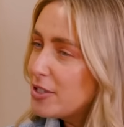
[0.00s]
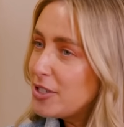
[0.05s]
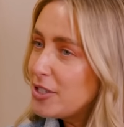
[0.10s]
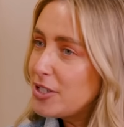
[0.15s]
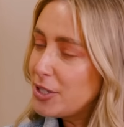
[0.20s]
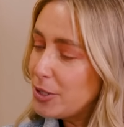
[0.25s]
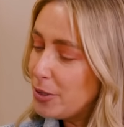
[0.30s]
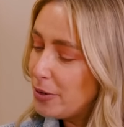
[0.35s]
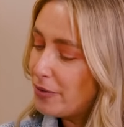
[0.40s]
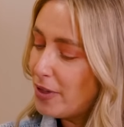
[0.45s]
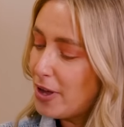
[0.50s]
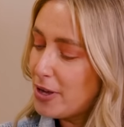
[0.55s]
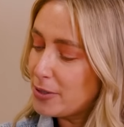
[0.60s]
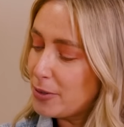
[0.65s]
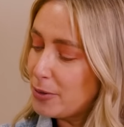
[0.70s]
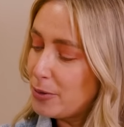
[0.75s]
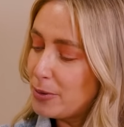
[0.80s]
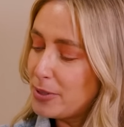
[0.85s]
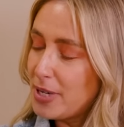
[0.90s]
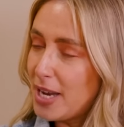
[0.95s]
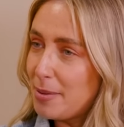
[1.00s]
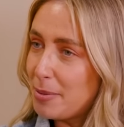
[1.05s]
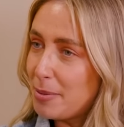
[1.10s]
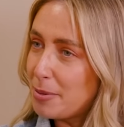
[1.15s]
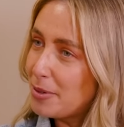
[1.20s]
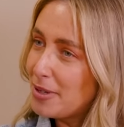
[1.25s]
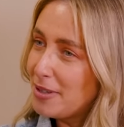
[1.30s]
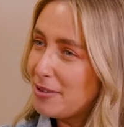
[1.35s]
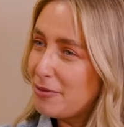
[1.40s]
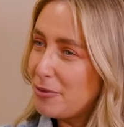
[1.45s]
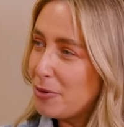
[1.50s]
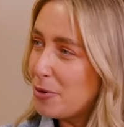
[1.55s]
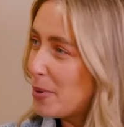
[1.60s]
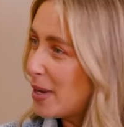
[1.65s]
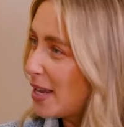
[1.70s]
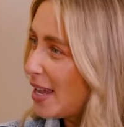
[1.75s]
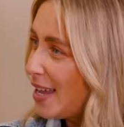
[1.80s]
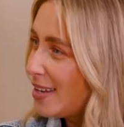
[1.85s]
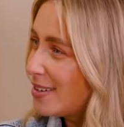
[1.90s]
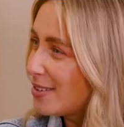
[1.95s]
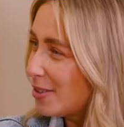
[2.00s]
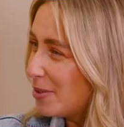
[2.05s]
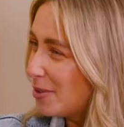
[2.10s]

Just 2 of those on your table, a little 4-wick candle.